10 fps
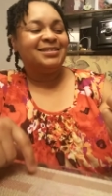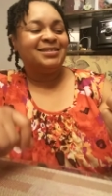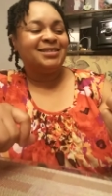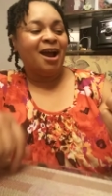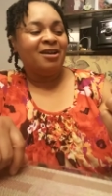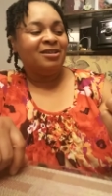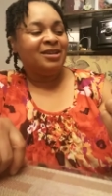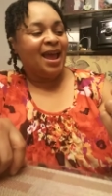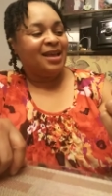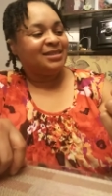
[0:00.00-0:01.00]
tart
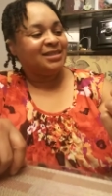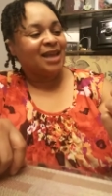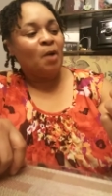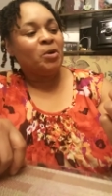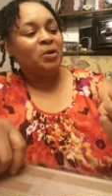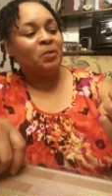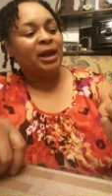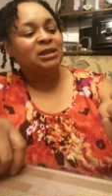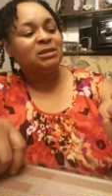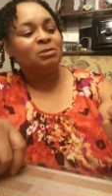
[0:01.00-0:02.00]
and sour
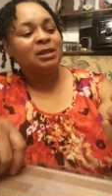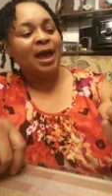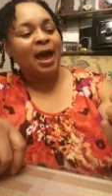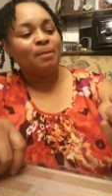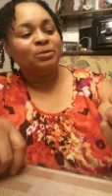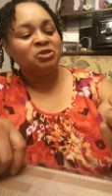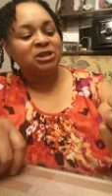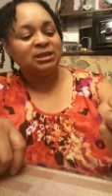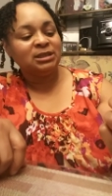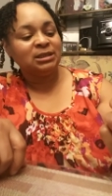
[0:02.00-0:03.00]
Granny Smith apple
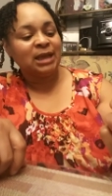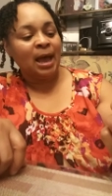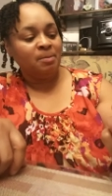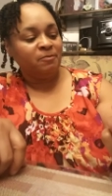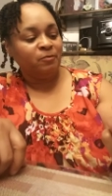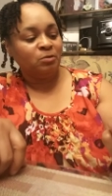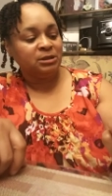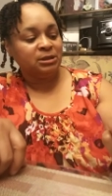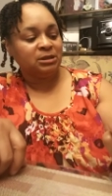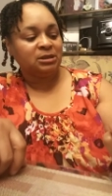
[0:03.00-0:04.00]
just in time for
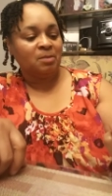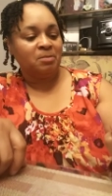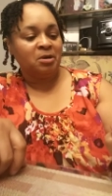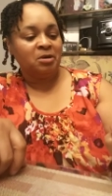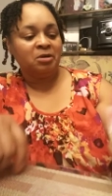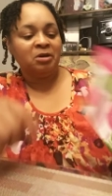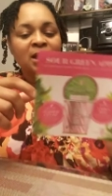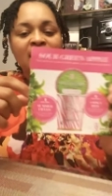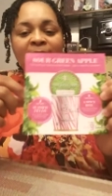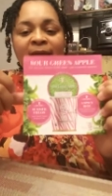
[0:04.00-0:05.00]
summer.
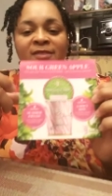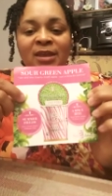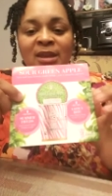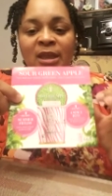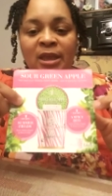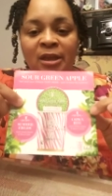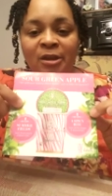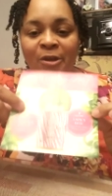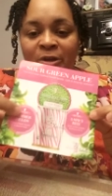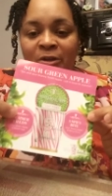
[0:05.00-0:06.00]
And then
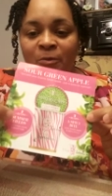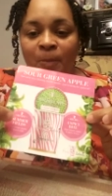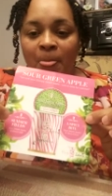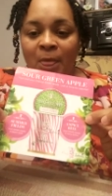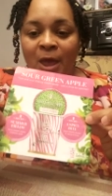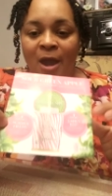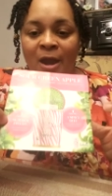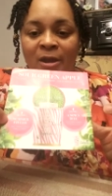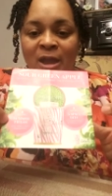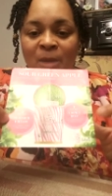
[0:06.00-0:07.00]
here
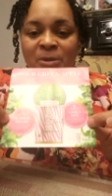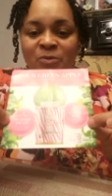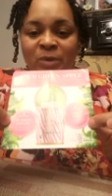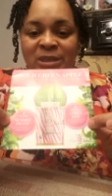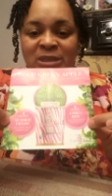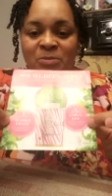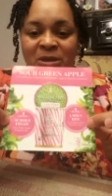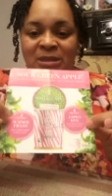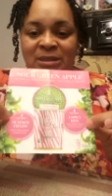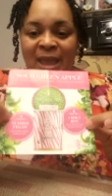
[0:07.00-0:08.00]
are a couple of
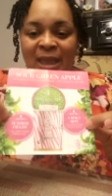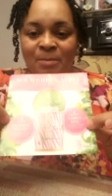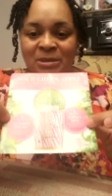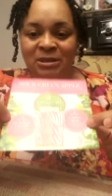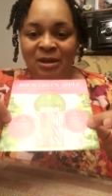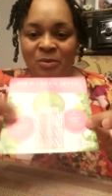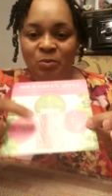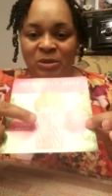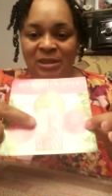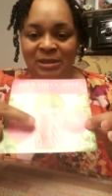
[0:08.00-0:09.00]
recipes that can be
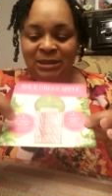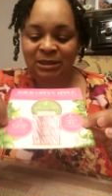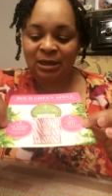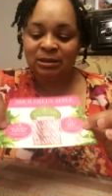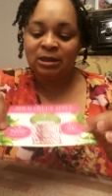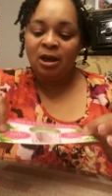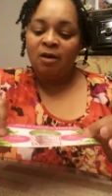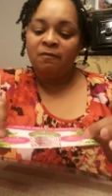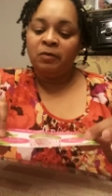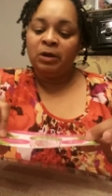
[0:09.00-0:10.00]
done with this scent.
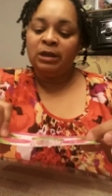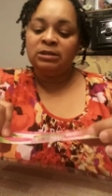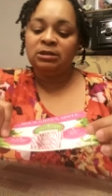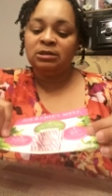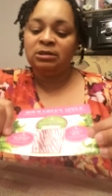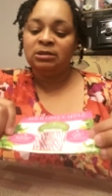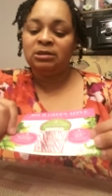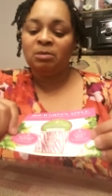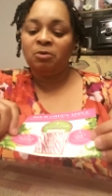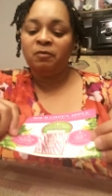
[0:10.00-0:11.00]
For instance,
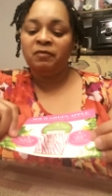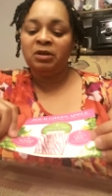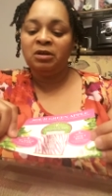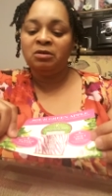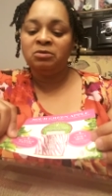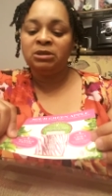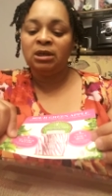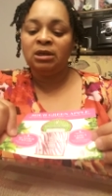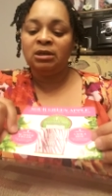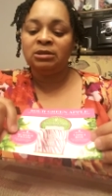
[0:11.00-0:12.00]
Summer Fields
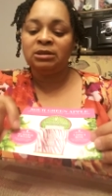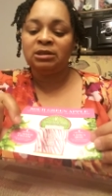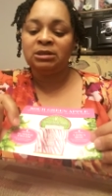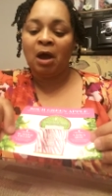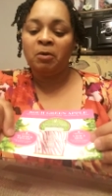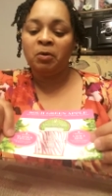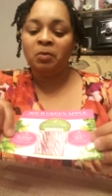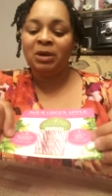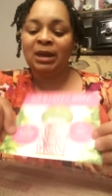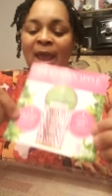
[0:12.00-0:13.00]
is the sour
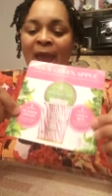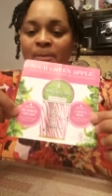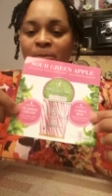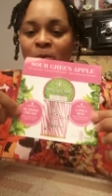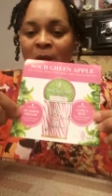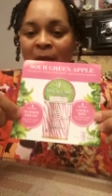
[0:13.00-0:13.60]
green apple